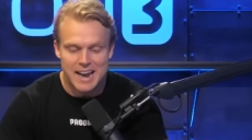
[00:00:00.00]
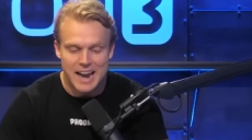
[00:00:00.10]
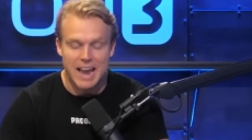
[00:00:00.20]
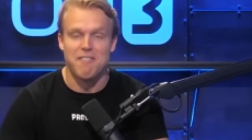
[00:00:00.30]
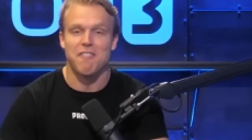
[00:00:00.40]

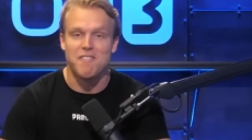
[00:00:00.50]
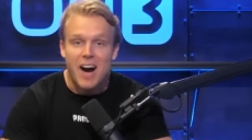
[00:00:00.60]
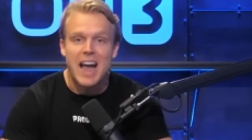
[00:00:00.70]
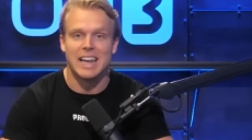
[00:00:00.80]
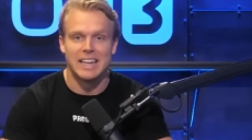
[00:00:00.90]
And
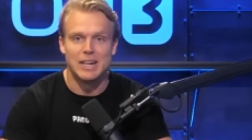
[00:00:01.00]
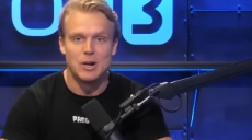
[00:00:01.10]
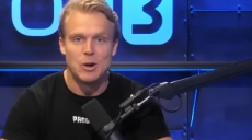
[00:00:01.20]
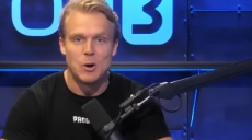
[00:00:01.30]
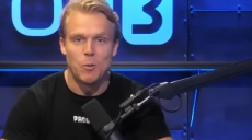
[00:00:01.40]
finally,
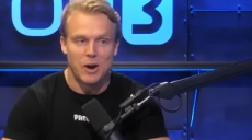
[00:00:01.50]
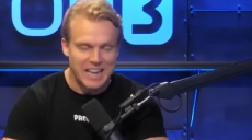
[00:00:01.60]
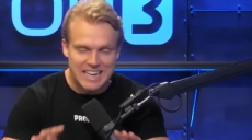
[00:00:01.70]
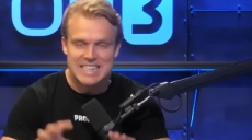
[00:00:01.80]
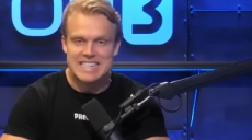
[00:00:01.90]
we're going to
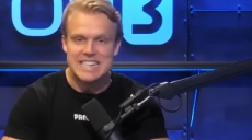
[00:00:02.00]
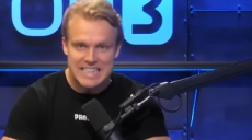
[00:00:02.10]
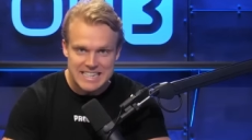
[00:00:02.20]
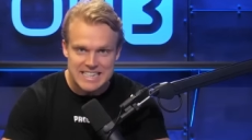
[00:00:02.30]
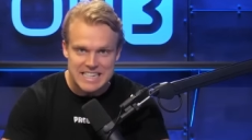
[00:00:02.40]
get to see
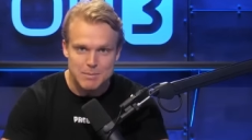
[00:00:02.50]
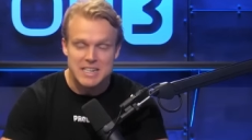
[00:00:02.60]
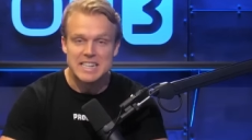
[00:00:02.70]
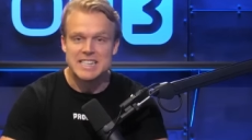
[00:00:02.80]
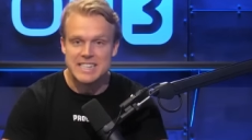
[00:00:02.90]
these teams
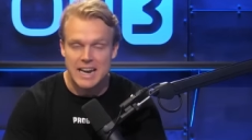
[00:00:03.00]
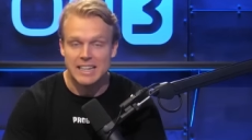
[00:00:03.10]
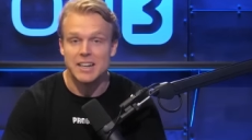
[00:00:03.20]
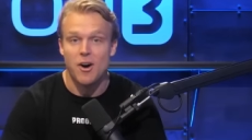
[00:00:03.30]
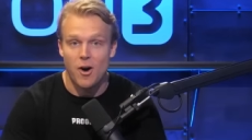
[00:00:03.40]
settle
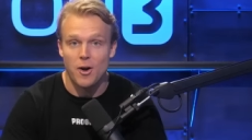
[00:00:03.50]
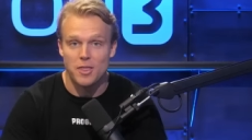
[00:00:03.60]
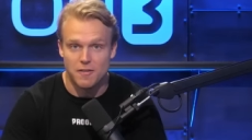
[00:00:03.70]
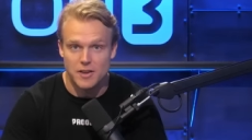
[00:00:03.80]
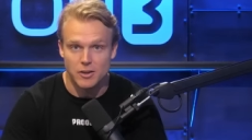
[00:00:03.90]
it on the
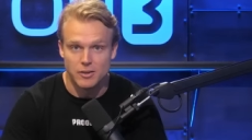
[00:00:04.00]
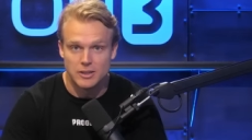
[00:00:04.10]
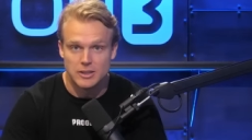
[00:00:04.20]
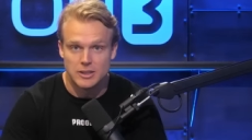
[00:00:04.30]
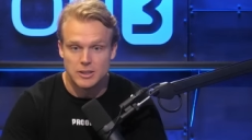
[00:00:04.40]
field.
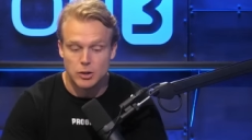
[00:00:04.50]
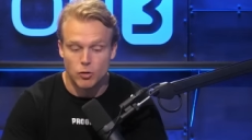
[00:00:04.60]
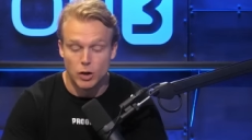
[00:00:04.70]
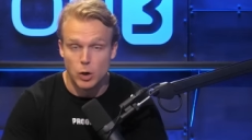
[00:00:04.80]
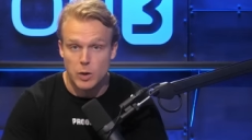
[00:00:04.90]

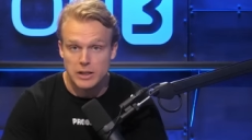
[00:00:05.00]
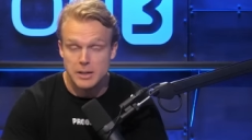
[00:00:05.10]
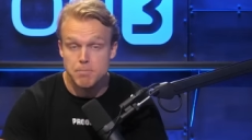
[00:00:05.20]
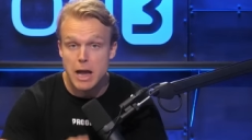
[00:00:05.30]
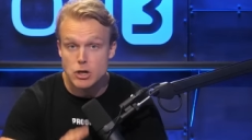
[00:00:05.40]
Really quickly,
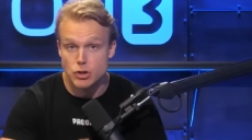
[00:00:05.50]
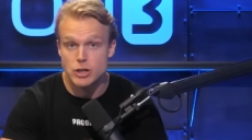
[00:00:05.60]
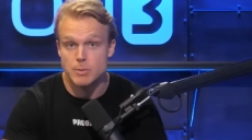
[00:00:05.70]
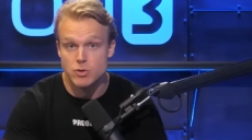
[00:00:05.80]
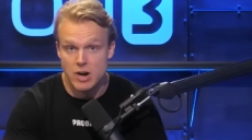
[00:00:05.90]
make sure you're
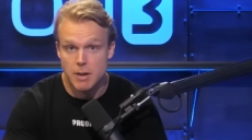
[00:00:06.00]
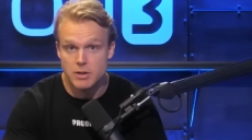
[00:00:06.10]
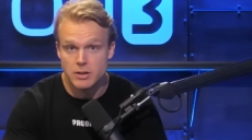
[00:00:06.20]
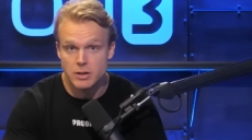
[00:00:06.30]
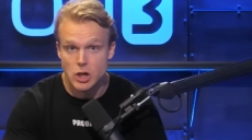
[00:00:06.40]
subscribed
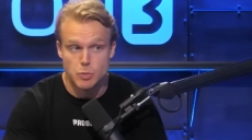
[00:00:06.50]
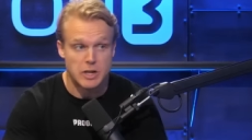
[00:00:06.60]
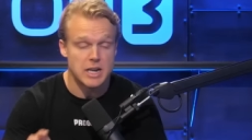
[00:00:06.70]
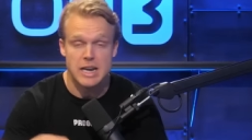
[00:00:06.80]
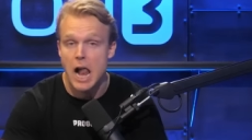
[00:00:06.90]
because we
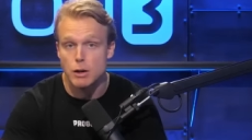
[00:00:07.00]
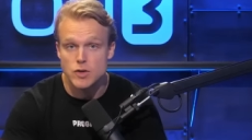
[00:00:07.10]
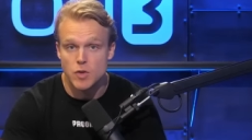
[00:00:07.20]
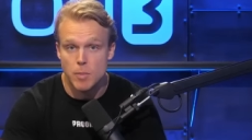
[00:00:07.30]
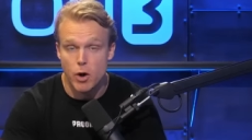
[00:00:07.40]
talk college
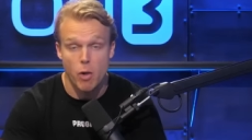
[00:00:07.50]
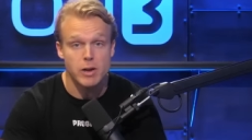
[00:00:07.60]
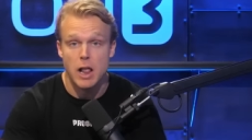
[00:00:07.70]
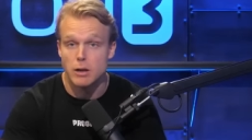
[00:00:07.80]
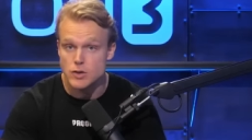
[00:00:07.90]
football and only
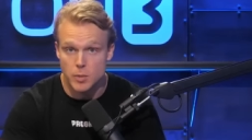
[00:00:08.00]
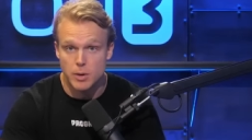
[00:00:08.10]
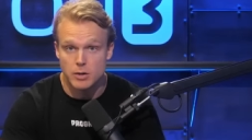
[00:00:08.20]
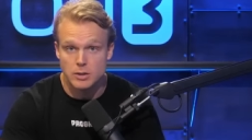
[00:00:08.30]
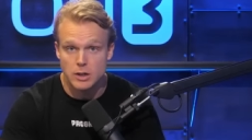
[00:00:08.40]
college football.